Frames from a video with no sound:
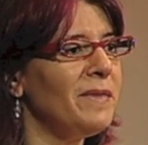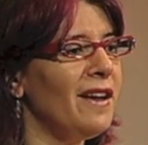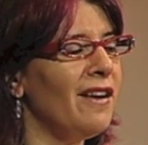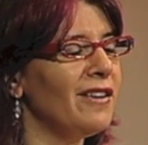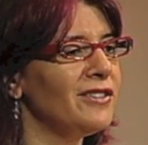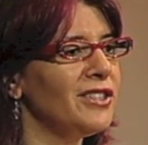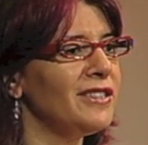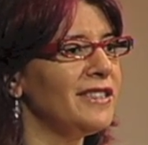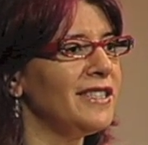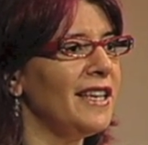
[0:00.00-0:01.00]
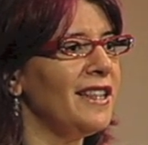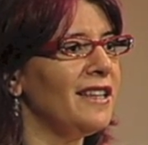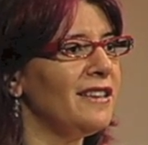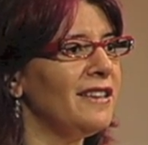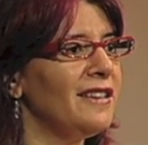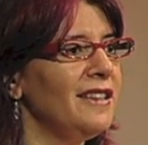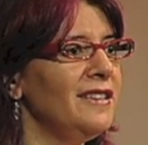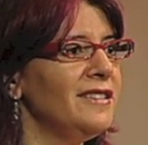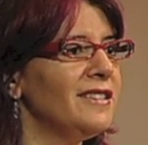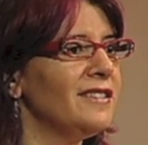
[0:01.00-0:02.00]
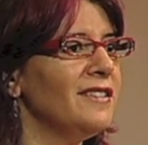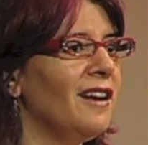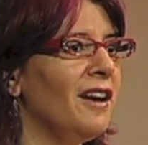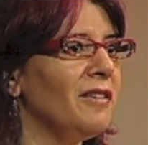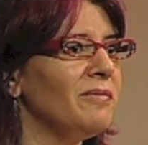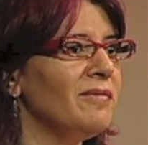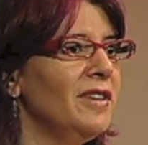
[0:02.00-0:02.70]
there and just say that these, um,